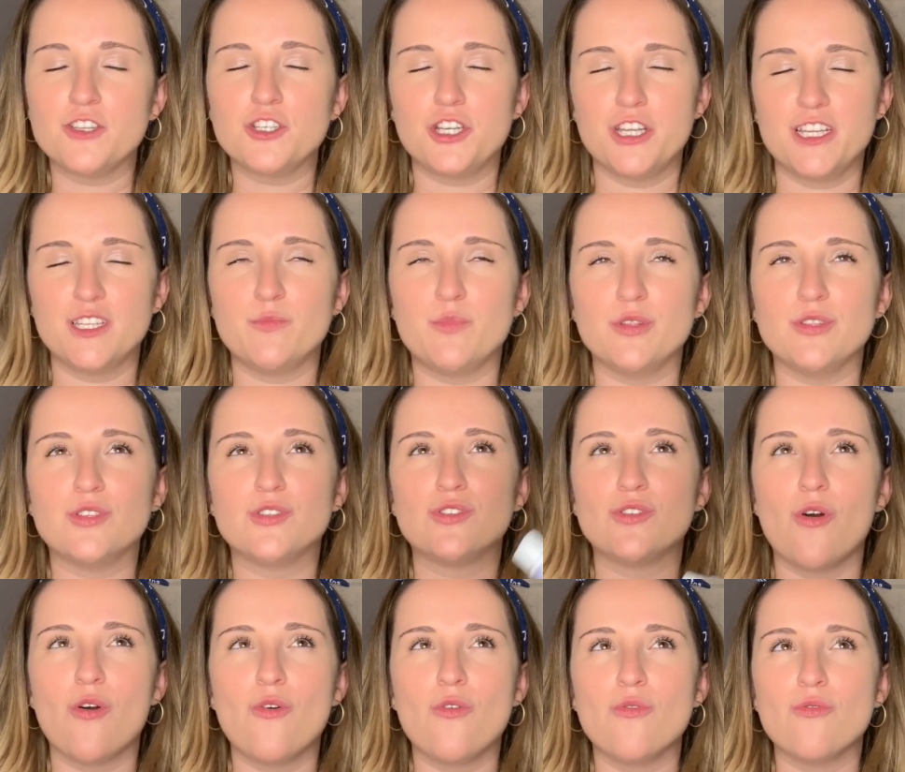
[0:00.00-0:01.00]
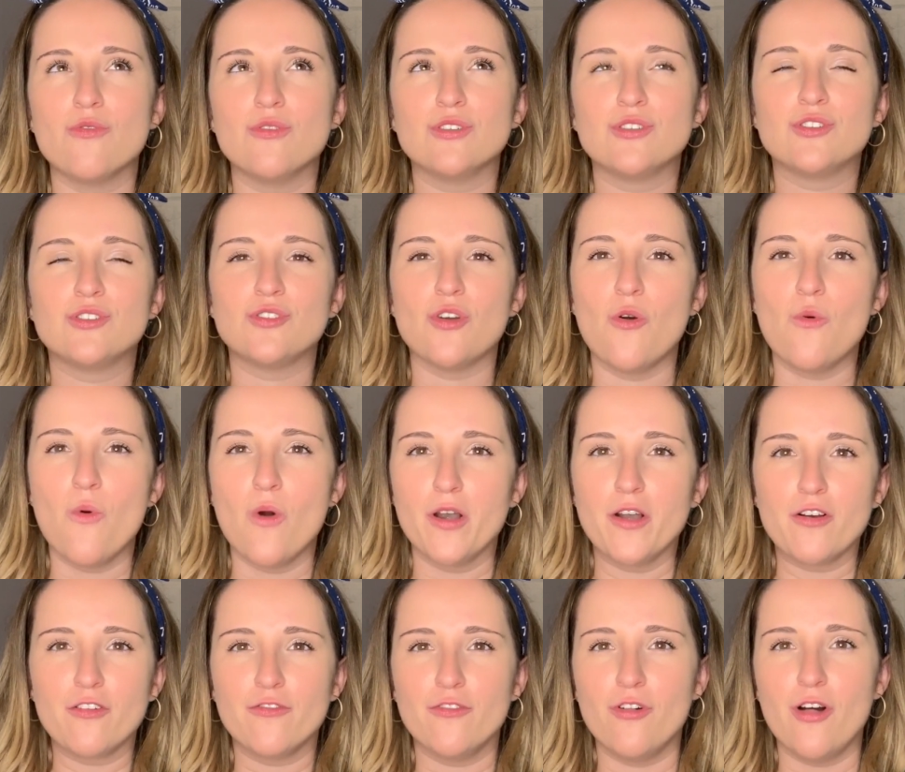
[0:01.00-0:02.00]
She has been so
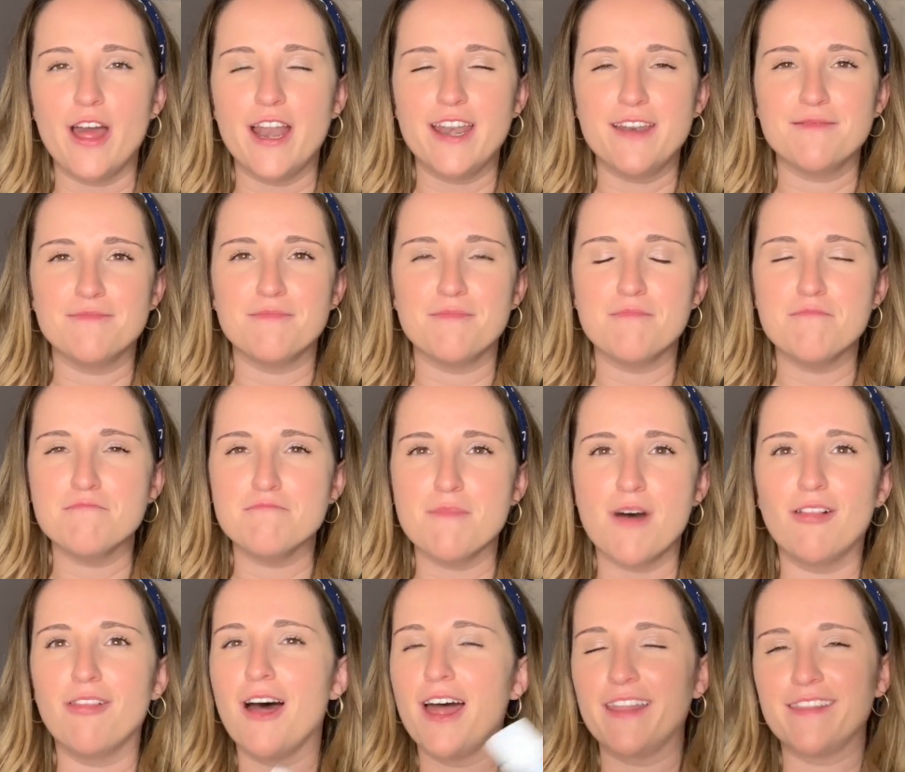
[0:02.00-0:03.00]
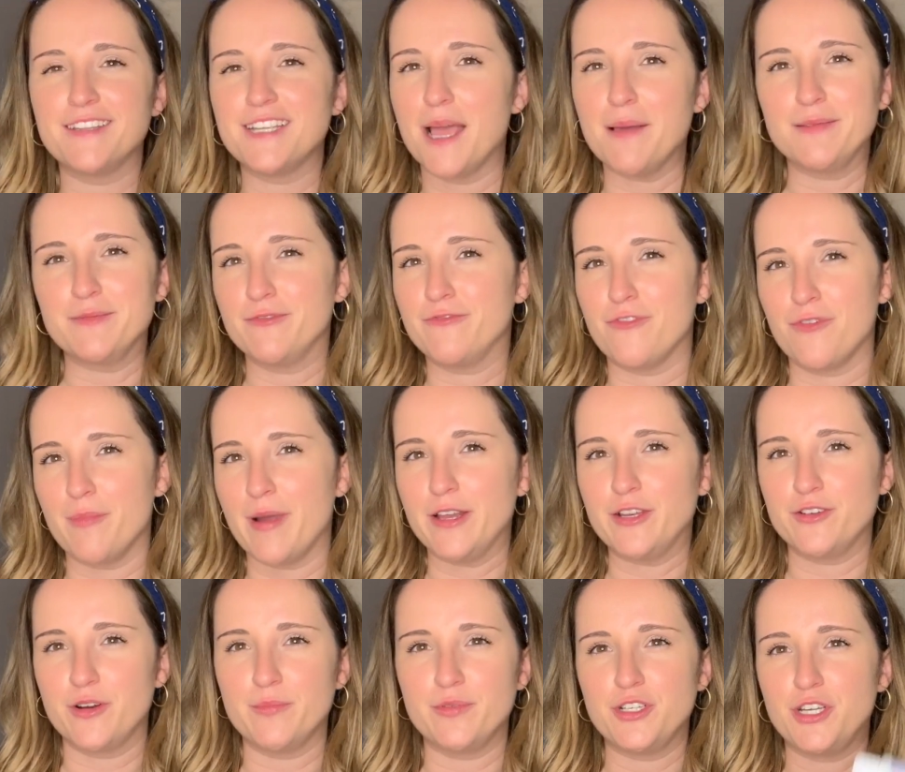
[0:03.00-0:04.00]
wonderful, and a lot of the times before my
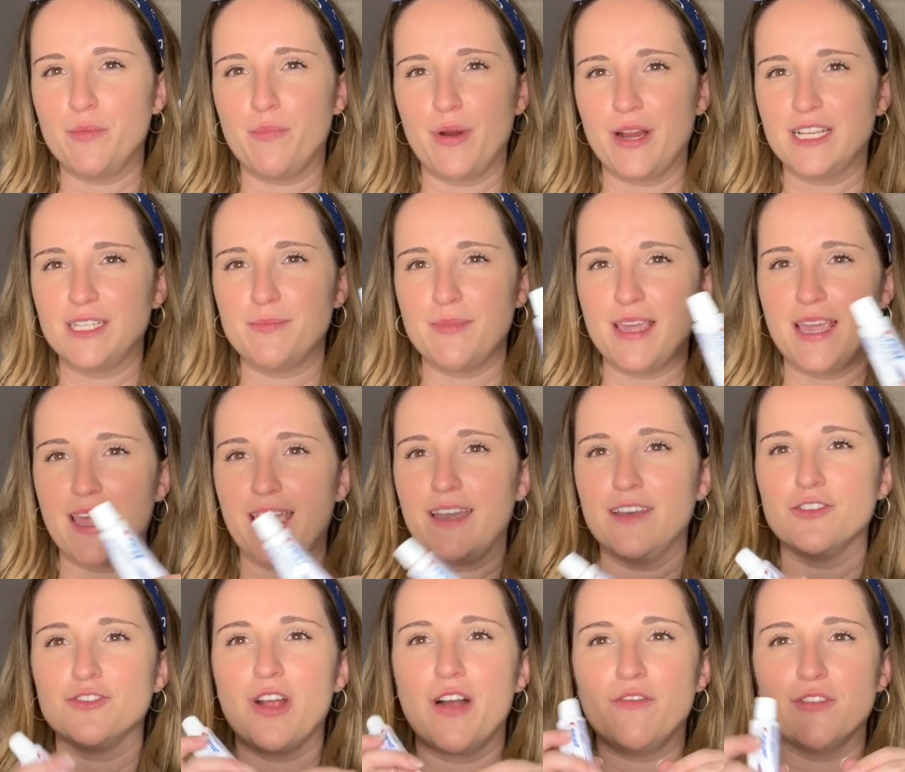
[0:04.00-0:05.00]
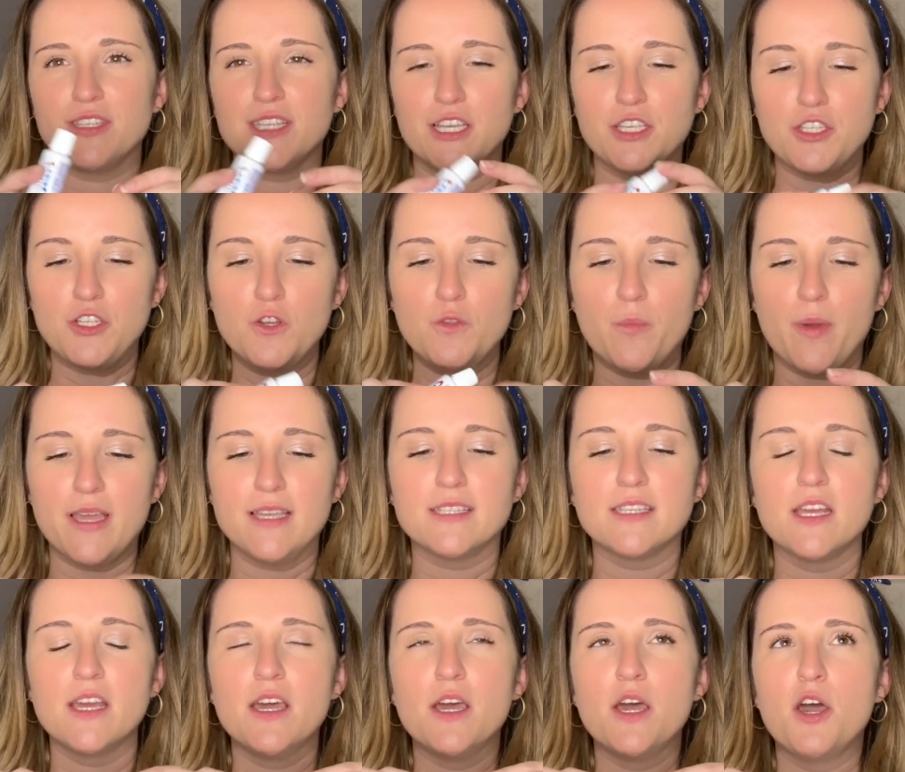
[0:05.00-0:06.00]
trip, she brings me in travel size toothpaste,